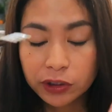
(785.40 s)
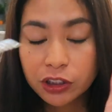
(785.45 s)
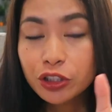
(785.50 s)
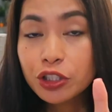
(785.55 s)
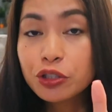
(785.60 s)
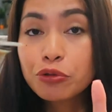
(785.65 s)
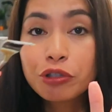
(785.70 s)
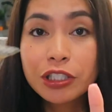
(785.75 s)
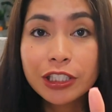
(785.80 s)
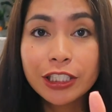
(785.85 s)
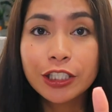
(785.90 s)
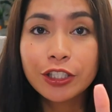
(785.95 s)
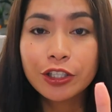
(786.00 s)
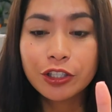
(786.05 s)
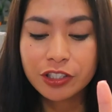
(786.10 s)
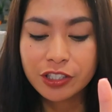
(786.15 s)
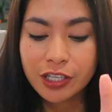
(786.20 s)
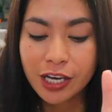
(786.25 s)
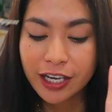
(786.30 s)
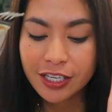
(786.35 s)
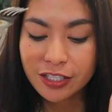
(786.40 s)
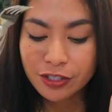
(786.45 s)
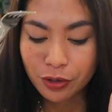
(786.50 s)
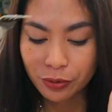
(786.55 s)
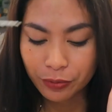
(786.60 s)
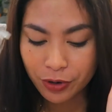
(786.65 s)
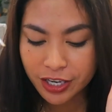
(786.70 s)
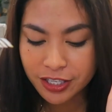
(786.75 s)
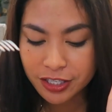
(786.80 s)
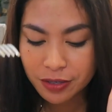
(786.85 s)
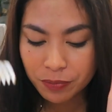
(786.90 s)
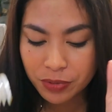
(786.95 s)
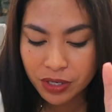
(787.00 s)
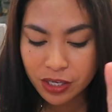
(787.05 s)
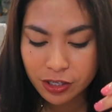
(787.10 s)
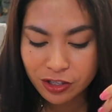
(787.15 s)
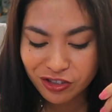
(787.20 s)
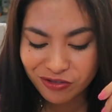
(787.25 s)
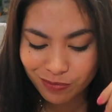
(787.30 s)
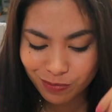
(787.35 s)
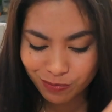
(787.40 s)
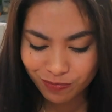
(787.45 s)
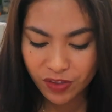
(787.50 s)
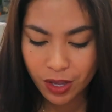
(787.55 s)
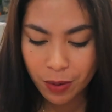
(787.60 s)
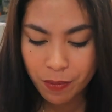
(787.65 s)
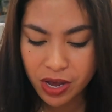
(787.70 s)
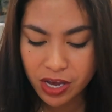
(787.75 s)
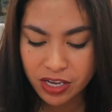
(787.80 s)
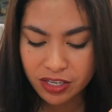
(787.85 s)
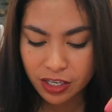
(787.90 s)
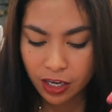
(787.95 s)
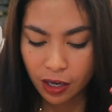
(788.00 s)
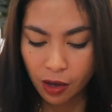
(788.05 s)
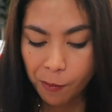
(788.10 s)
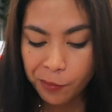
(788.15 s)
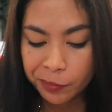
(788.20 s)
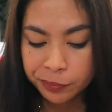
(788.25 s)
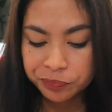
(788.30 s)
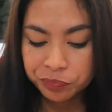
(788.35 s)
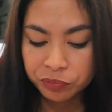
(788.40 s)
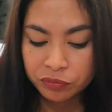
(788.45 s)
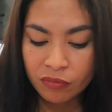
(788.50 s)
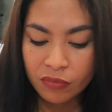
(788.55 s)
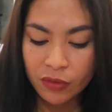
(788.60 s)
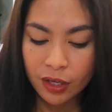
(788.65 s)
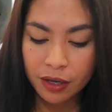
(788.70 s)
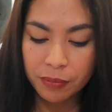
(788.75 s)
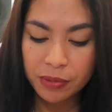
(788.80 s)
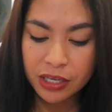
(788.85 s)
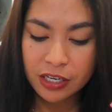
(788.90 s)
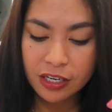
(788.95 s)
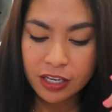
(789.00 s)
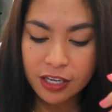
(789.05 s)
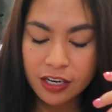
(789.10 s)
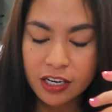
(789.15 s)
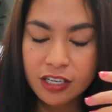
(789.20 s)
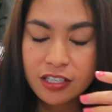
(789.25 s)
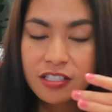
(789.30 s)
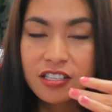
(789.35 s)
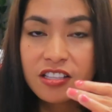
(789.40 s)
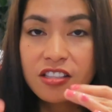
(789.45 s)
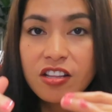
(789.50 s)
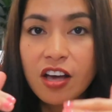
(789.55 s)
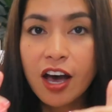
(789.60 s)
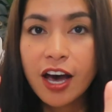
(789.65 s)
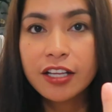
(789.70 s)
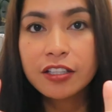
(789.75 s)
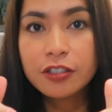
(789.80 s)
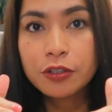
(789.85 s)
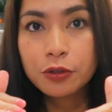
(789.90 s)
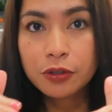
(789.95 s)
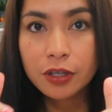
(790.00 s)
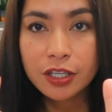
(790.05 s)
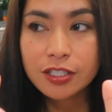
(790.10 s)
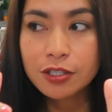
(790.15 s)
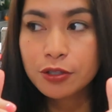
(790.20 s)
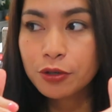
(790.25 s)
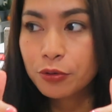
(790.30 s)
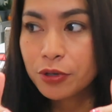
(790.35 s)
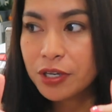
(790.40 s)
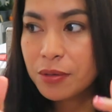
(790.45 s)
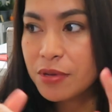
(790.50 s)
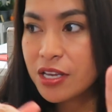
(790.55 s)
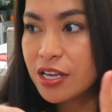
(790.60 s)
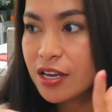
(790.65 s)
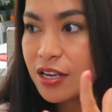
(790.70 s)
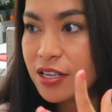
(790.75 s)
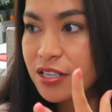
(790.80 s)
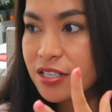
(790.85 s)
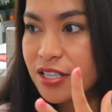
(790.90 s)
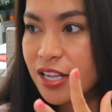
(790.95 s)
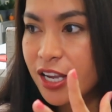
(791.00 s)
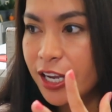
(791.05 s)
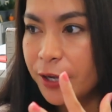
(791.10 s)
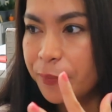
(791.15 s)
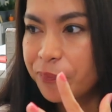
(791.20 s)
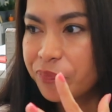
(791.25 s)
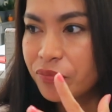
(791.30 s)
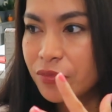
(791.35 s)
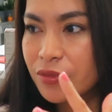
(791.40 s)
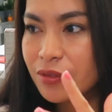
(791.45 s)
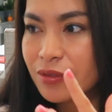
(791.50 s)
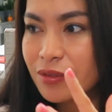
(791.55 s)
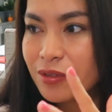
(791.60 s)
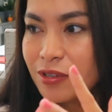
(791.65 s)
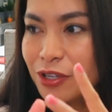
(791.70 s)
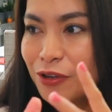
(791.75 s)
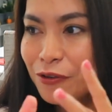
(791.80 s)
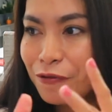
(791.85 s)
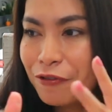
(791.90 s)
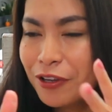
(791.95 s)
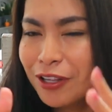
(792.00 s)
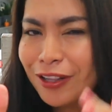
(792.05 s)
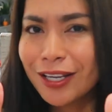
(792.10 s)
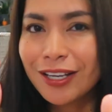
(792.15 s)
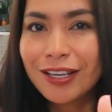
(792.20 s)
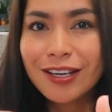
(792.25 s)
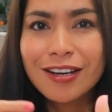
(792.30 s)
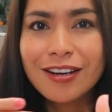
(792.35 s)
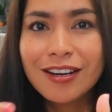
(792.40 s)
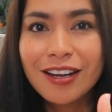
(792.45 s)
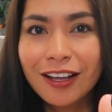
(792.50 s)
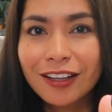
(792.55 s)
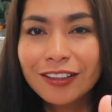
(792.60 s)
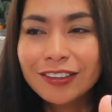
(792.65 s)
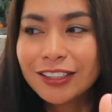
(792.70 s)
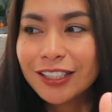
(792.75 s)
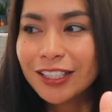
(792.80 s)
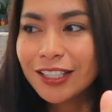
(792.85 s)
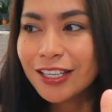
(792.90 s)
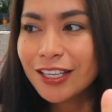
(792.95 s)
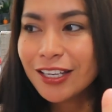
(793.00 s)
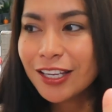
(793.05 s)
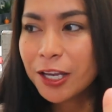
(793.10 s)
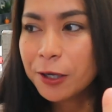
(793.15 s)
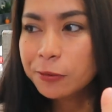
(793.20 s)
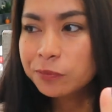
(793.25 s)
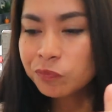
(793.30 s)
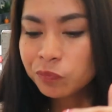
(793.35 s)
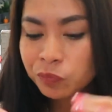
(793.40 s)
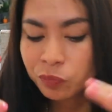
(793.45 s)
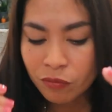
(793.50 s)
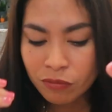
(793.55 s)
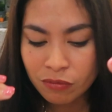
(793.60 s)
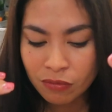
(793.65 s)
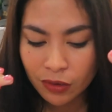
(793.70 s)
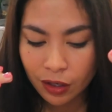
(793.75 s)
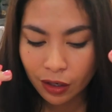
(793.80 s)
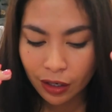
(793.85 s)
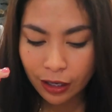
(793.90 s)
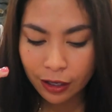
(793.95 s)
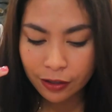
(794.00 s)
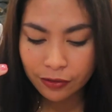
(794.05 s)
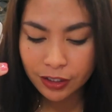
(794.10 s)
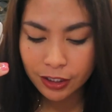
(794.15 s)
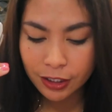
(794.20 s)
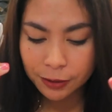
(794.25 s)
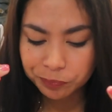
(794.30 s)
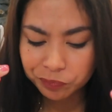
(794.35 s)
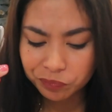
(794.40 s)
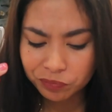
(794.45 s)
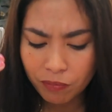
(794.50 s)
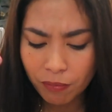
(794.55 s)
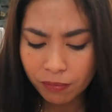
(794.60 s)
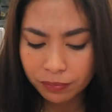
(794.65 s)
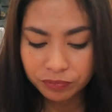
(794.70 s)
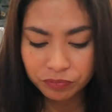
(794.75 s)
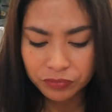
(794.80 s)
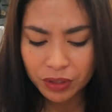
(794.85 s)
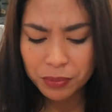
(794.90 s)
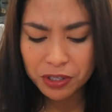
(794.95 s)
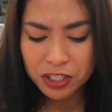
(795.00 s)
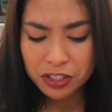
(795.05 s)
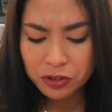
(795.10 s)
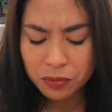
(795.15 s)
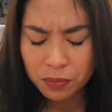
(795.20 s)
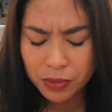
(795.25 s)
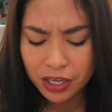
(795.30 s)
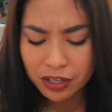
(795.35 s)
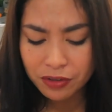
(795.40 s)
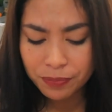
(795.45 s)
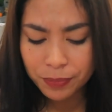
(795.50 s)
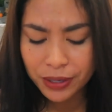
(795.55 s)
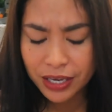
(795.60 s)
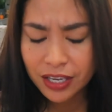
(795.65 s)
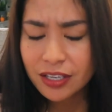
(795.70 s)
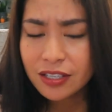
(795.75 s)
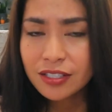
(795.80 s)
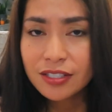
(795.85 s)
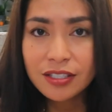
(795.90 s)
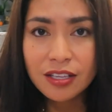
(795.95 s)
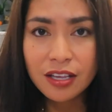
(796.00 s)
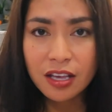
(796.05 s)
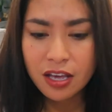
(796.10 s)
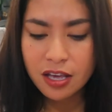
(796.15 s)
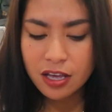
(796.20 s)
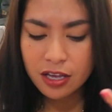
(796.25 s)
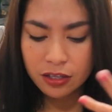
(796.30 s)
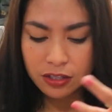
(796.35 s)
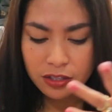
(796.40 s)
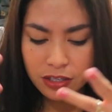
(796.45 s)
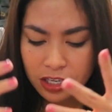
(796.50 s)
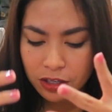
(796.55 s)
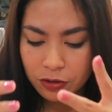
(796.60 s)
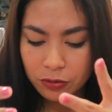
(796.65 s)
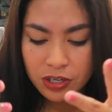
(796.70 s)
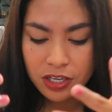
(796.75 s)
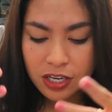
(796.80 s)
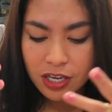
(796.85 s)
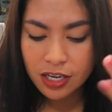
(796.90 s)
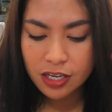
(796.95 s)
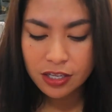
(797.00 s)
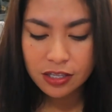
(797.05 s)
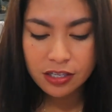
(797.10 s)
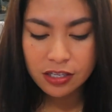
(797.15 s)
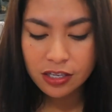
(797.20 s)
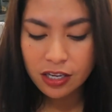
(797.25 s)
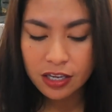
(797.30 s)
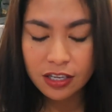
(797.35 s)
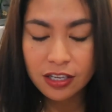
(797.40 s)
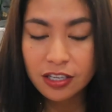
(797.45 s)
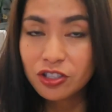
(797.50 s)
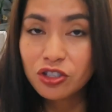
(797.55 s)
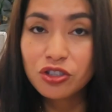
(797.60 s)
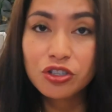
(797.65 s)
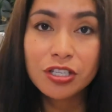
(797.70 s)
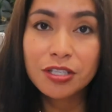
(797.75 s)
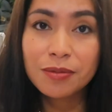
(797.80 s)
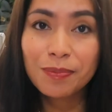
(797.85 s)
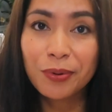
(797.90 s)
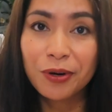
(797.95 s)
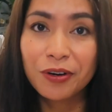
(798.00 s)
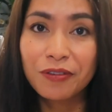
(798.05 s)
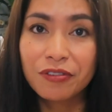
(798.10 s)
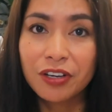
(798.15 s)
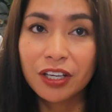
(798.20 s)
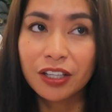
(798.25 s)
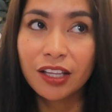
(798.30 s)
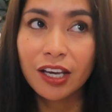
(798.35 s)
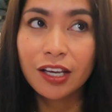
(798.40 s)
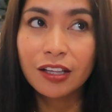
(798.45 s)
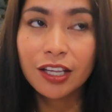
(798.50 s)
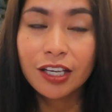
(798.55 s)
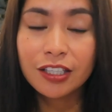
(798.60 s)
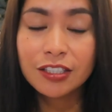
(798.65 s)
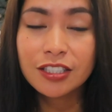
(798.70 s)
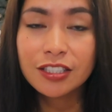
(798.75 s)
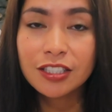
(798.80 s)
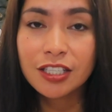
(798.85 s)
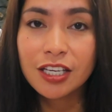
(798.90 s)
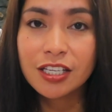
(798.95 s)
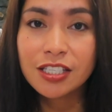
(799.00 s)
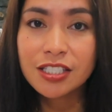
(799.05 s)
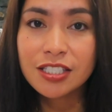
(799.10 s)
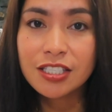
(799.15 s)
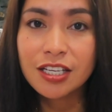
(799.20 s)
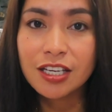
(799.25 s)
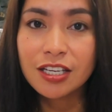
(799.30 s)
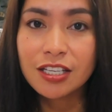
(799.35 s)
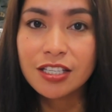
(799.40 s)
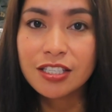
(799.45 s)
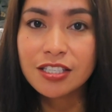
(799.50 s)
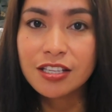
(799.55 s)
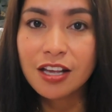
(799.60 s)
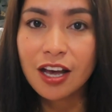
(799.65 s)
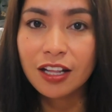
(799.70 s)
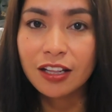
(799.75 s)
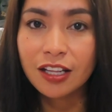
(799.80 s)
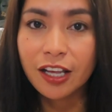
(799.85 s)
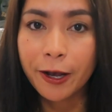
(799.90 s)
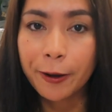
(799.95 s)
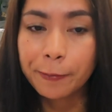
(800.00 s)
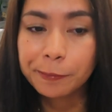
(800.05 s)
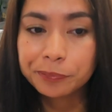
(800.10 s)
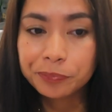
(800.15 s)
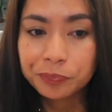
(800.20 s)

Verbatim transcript: is really good, guys. The recipe is amazing. I mean, it is not as creamy as like you feel like unhealthy eating. And um, I mean, the tomato paste the ingredients is just perfect. I like the taste that it's not like